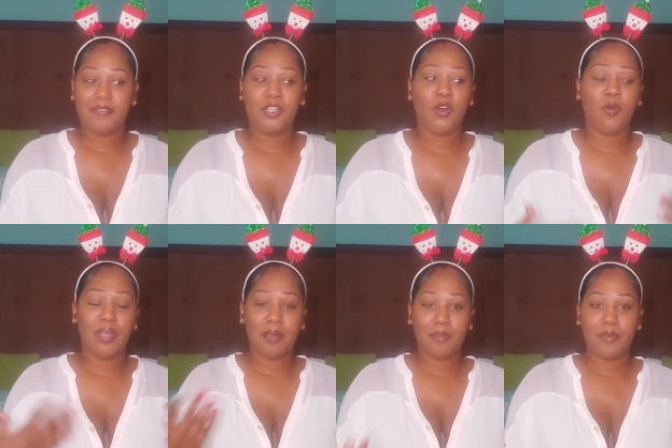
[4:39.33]
You know,
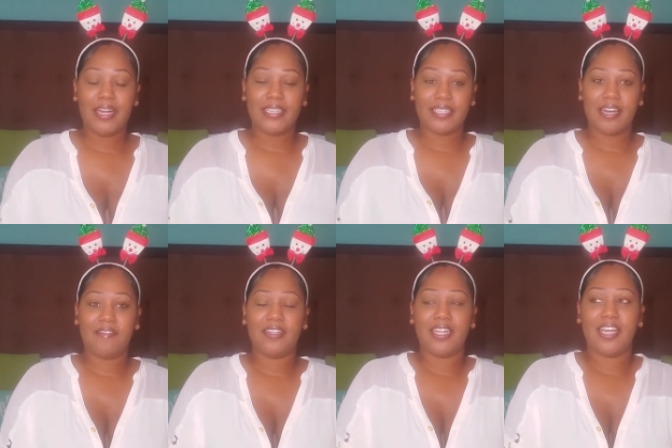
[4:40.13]
we embraced and
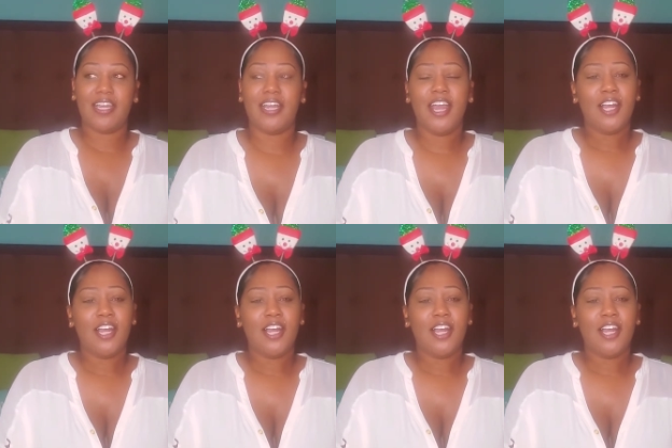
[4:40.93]
everything.